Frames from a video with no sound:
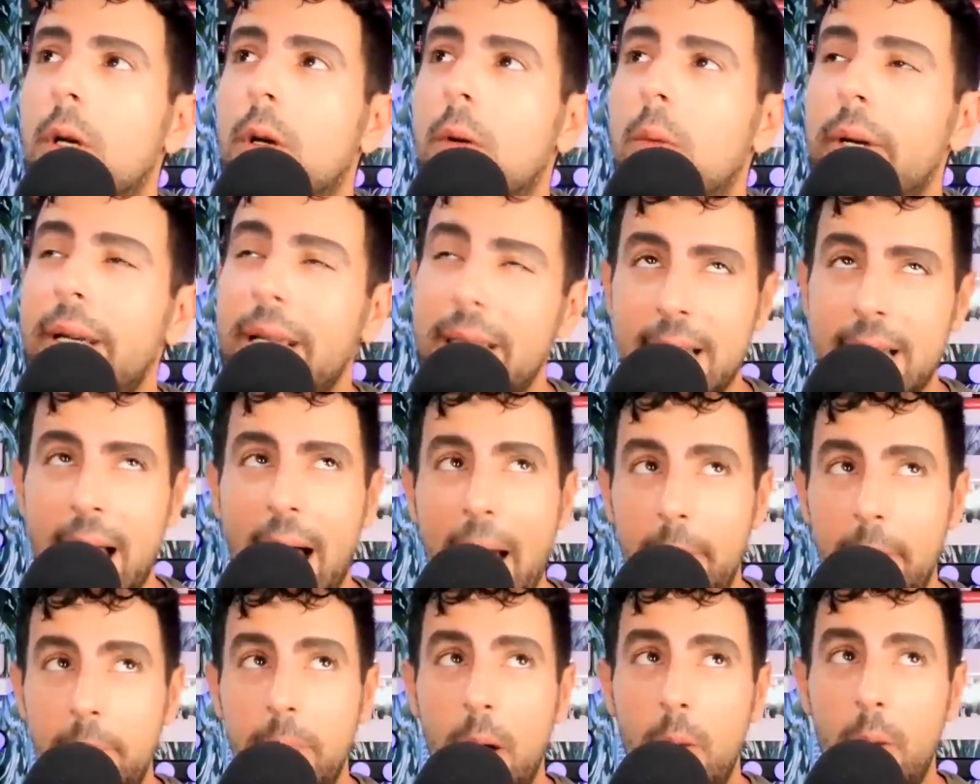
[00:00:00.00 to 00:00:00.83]

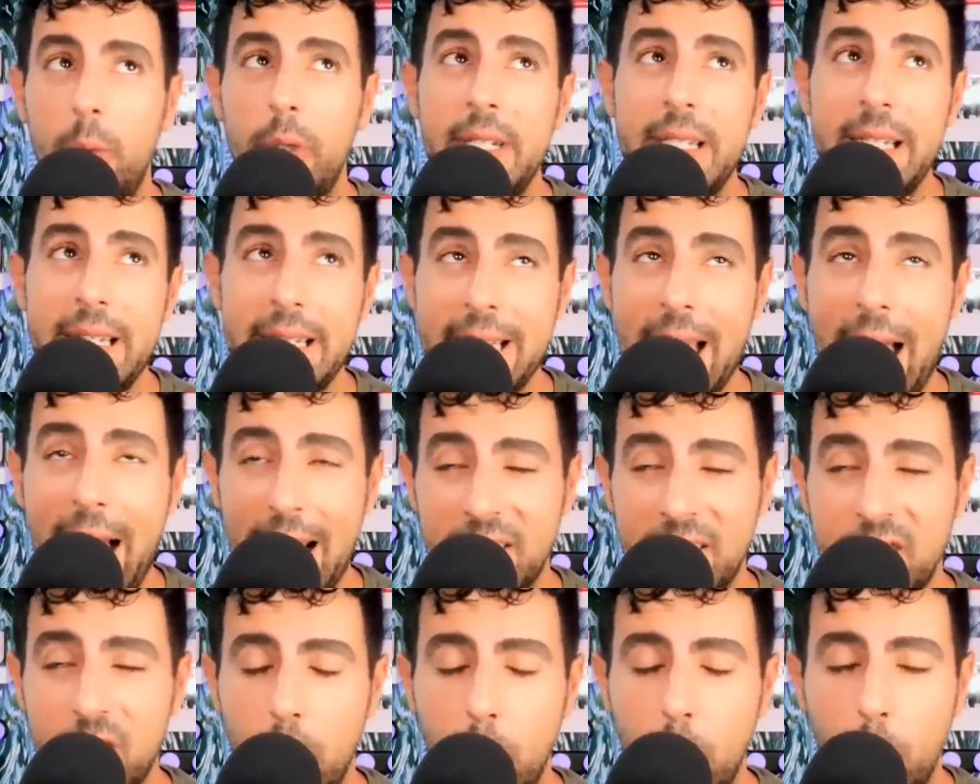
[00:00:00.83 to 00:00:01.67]
I would need to
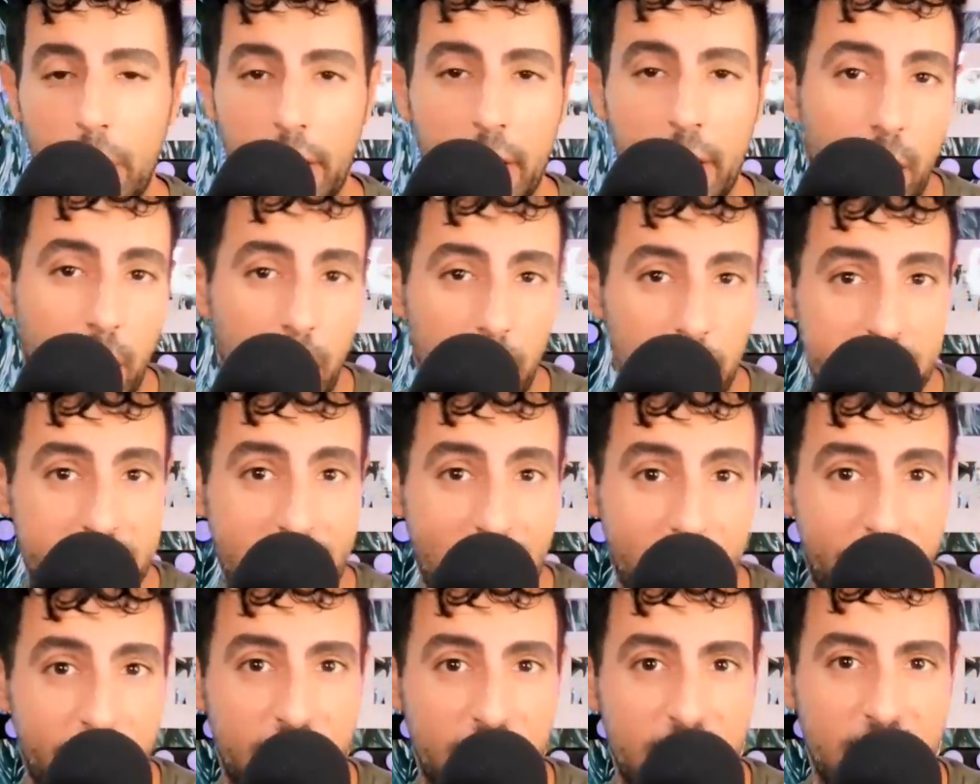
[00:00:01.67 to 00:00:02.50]
ask her what her
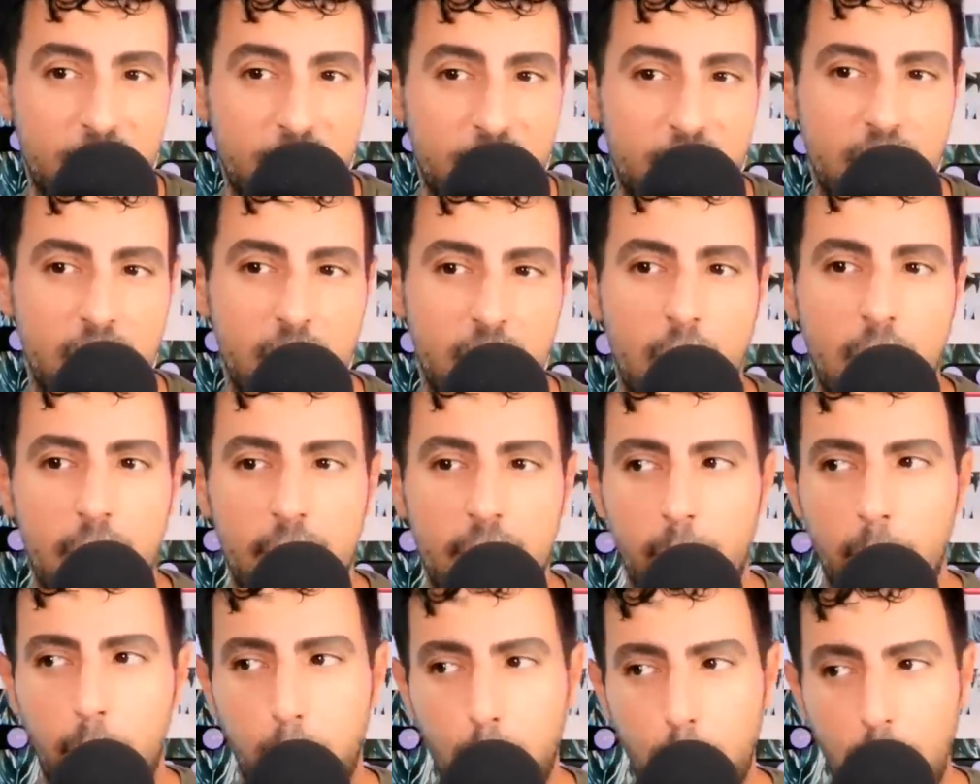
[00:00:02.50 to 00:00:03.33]
definition of
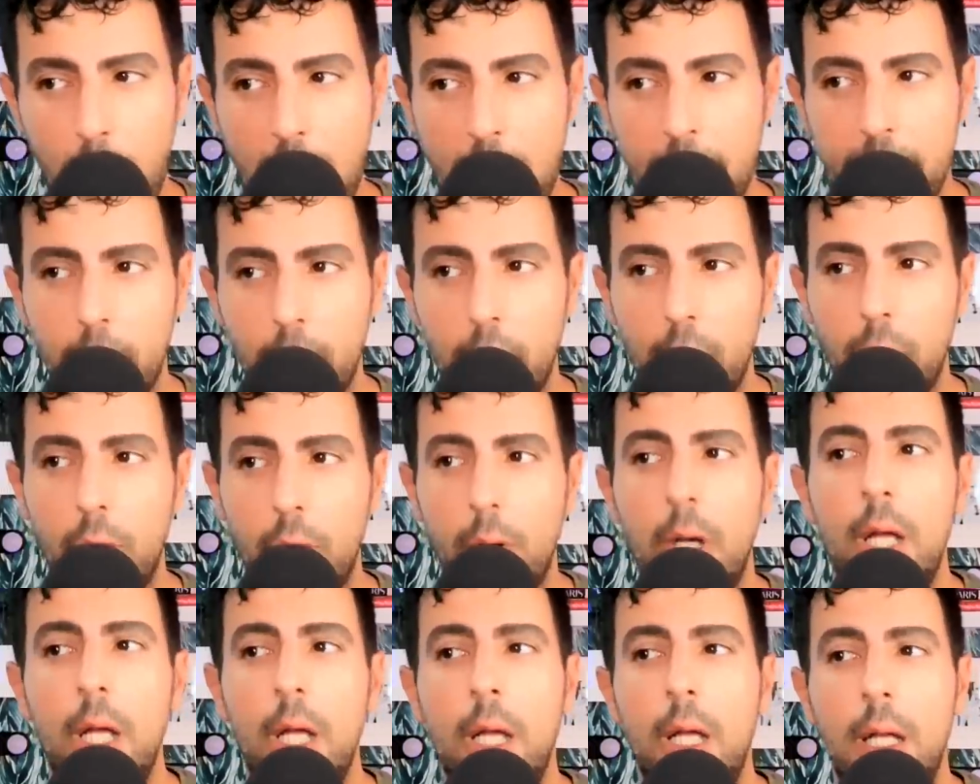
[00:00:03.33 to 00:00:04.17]
a Bravo
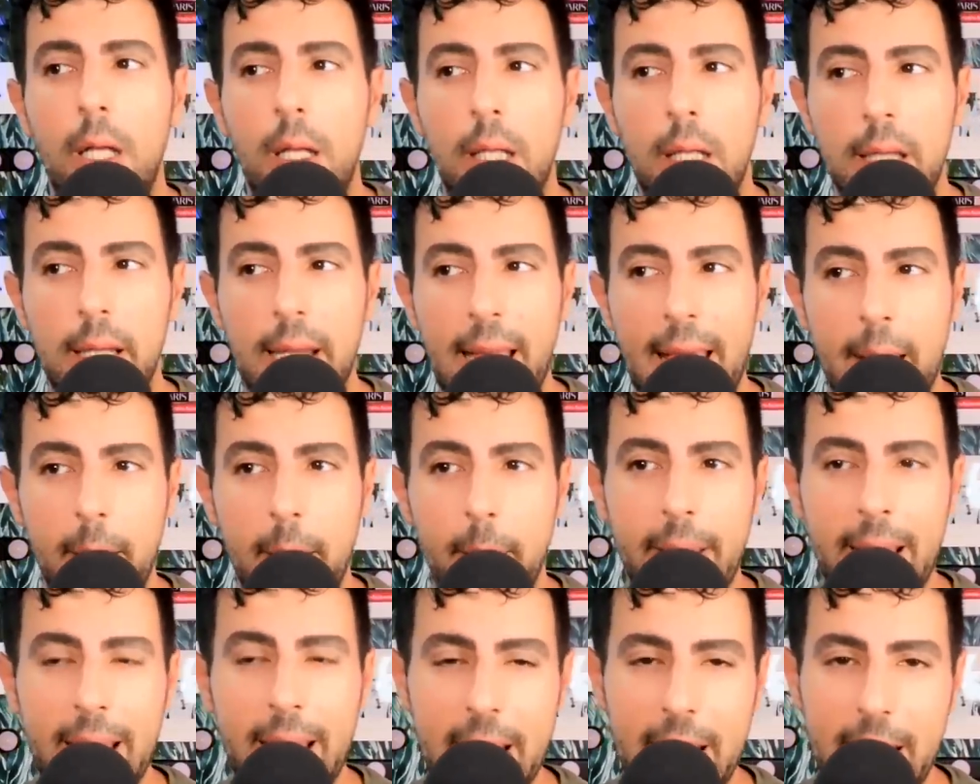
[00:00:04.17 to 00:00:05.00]

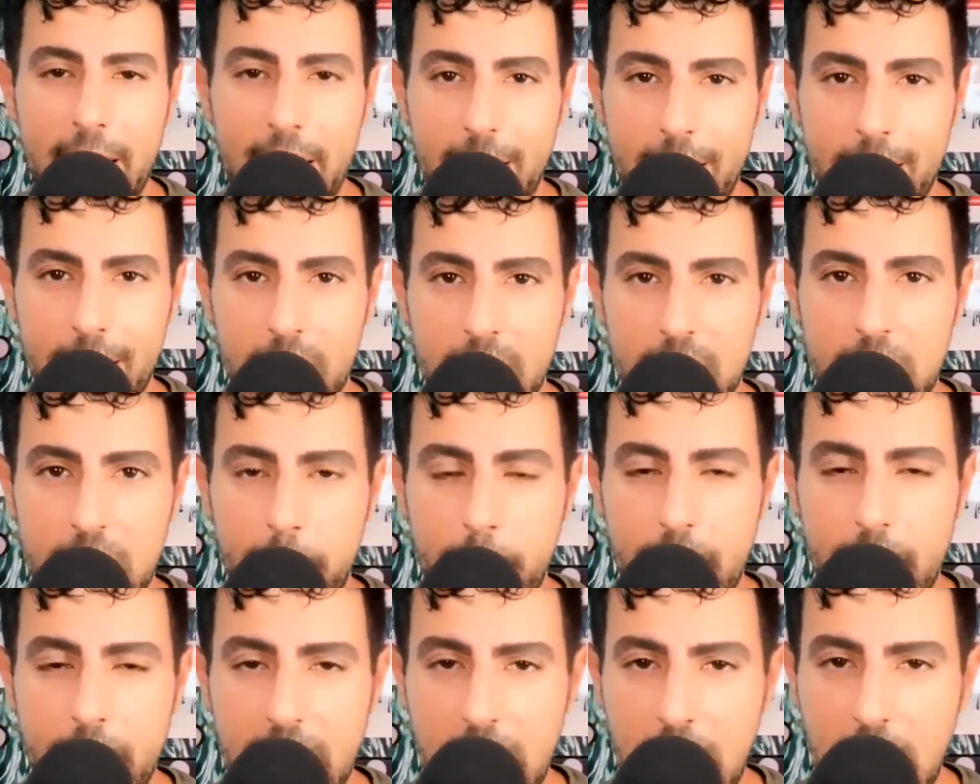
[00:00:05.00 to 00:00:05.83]
Leb is,
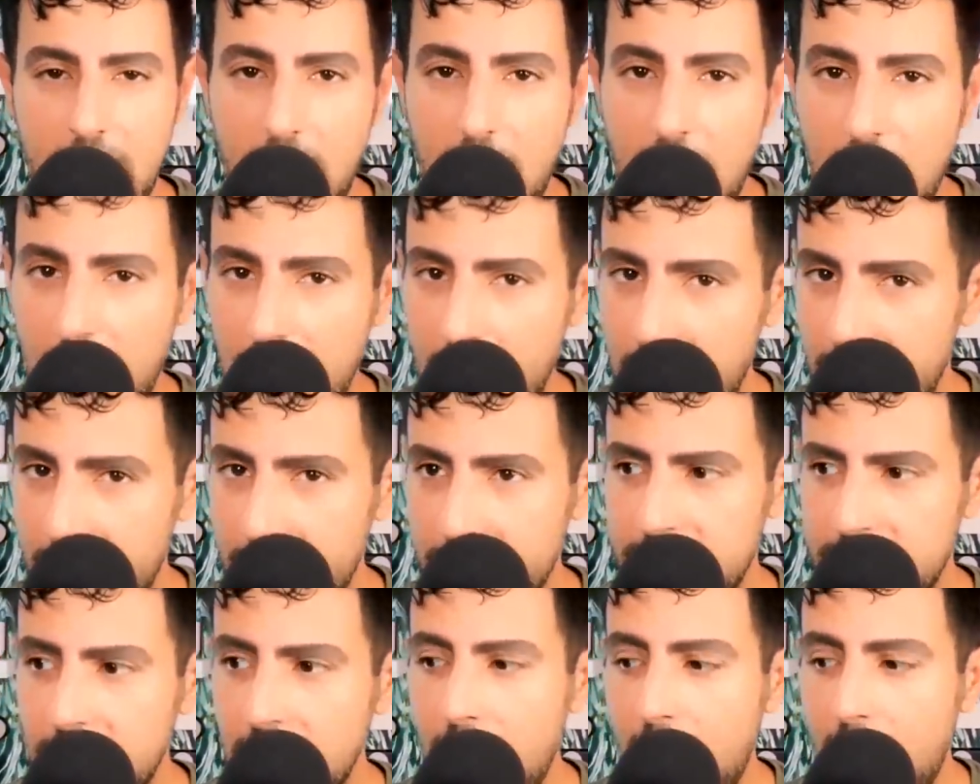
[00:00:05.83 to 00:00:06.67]

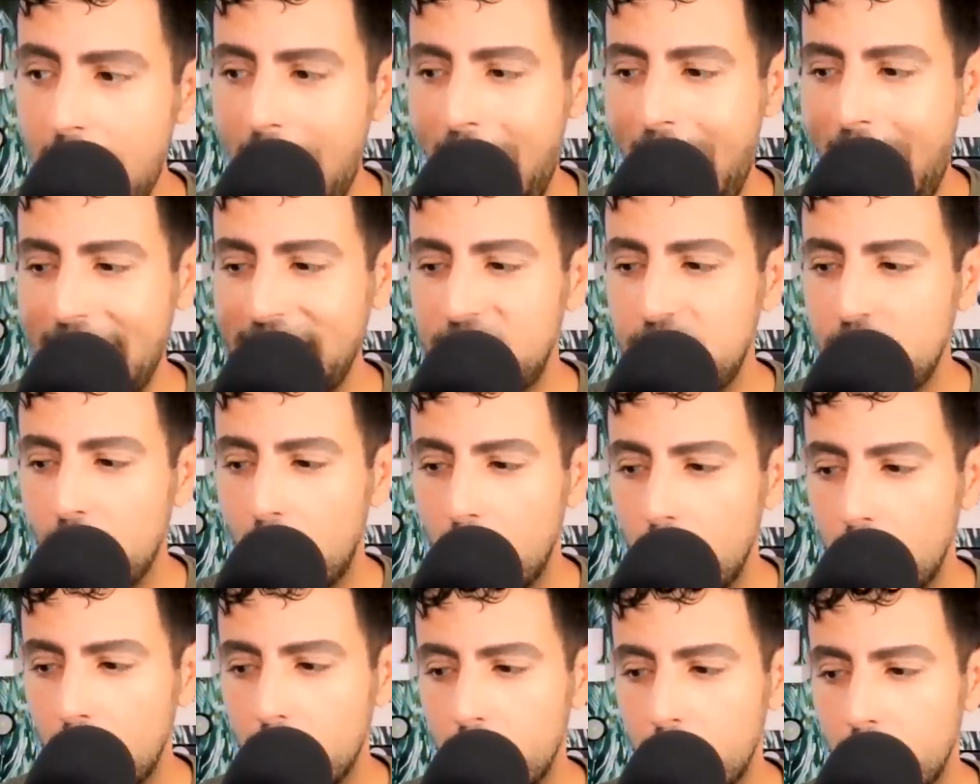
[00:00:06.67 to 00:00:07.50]
because I
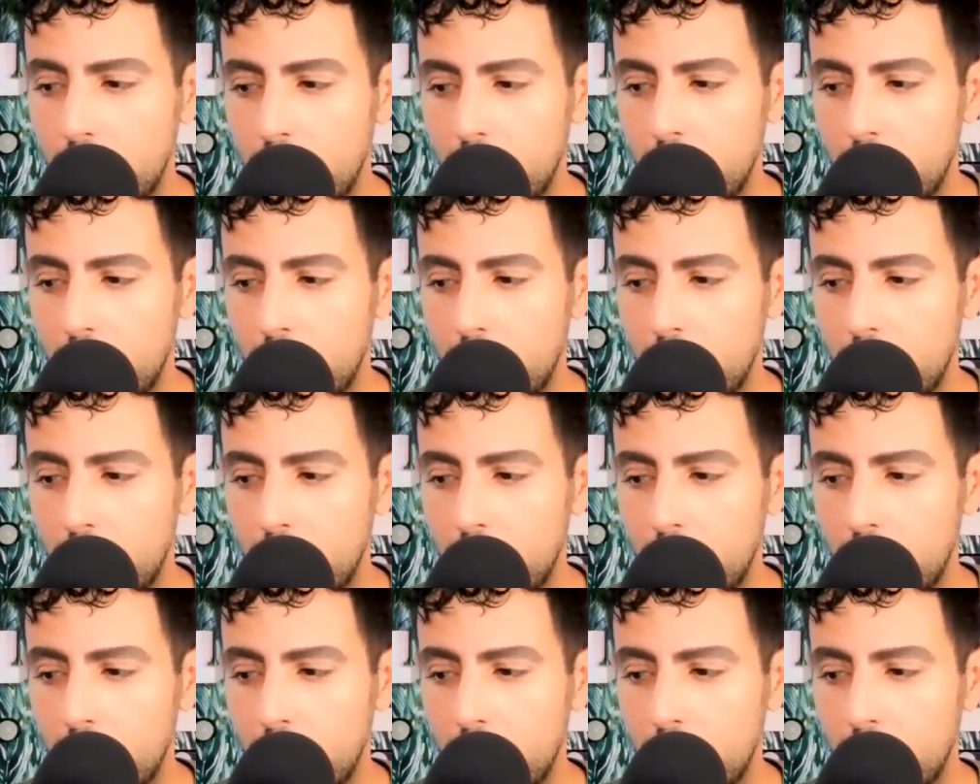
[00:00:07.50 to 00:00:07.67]
don't,